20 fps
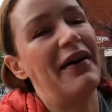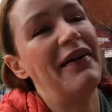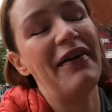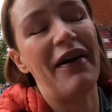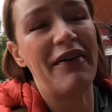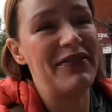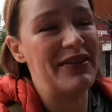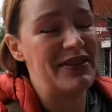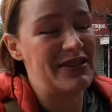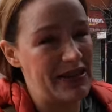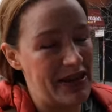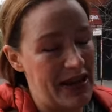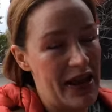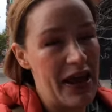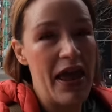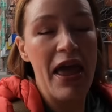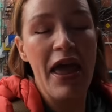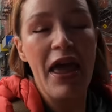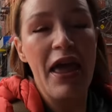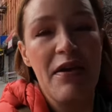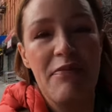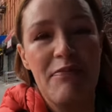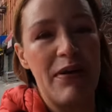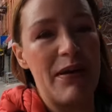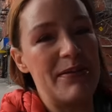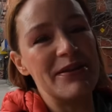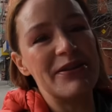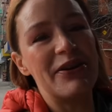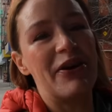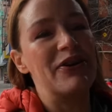obviously
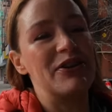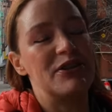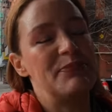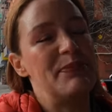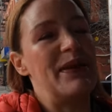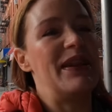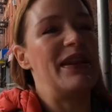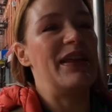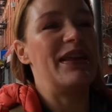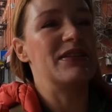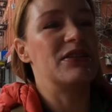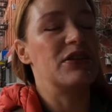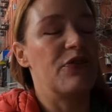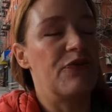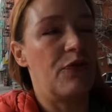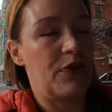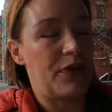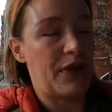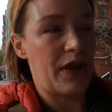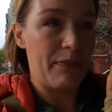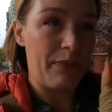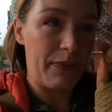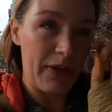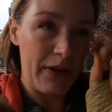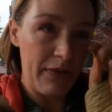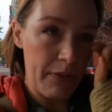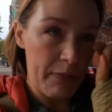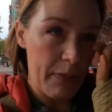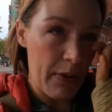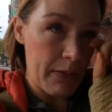baby's heart's beating and so forth. I
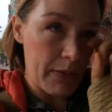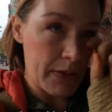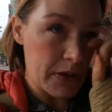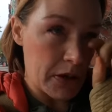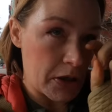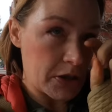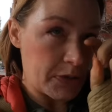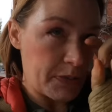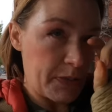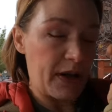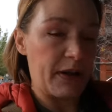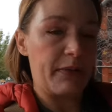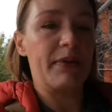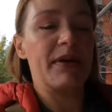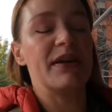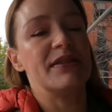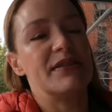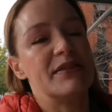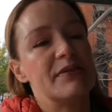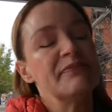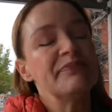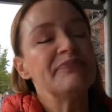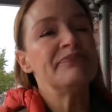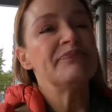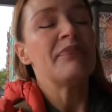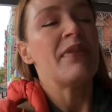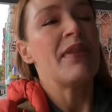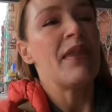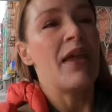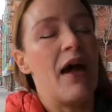believe the baby's heart's beating because
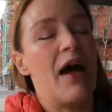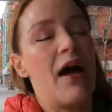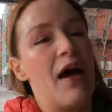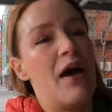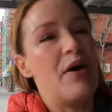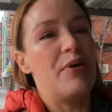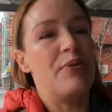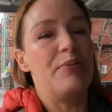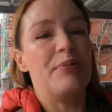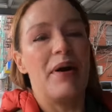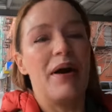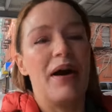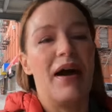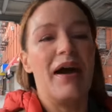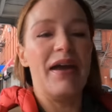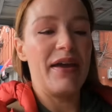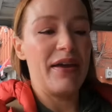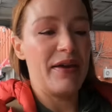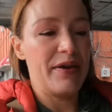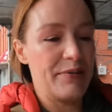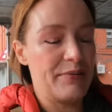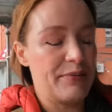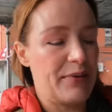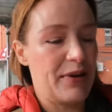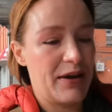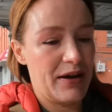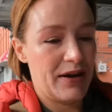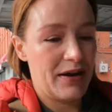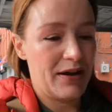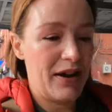
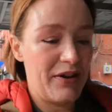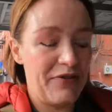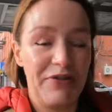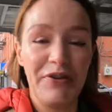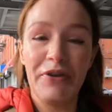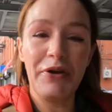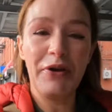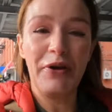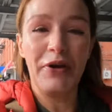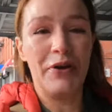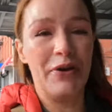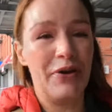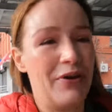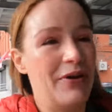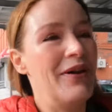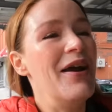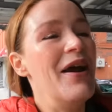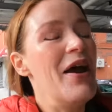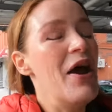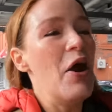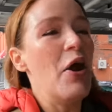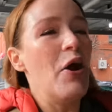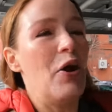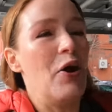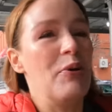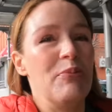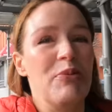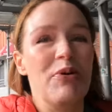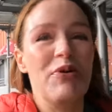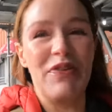I feel
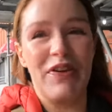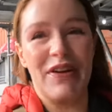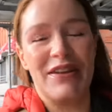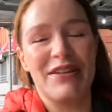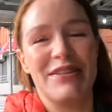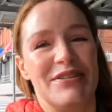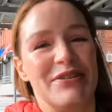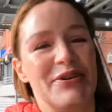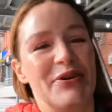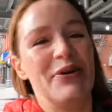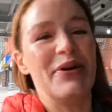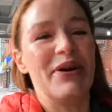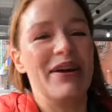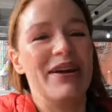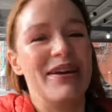her moving, so